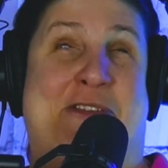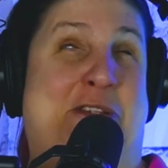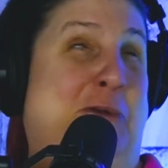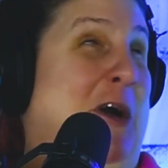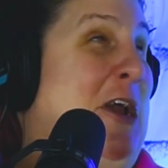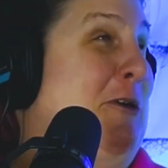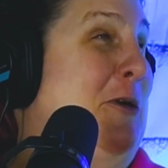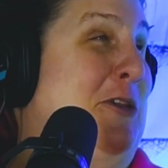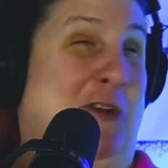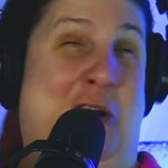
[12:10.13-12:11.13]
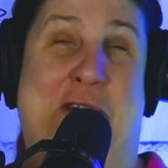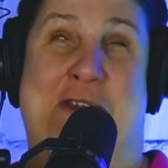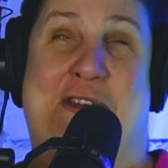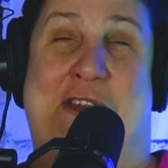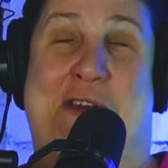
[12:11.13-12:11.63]
Yes. That's why I quit
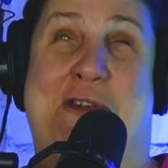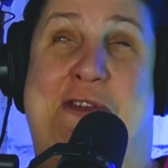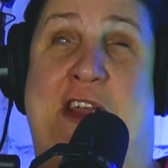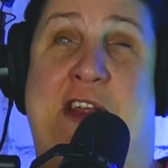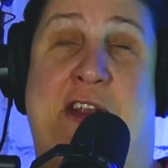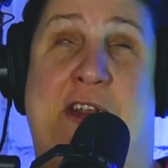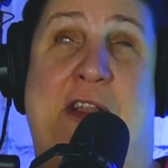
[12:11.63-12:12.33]
college, because I couldn't stand it.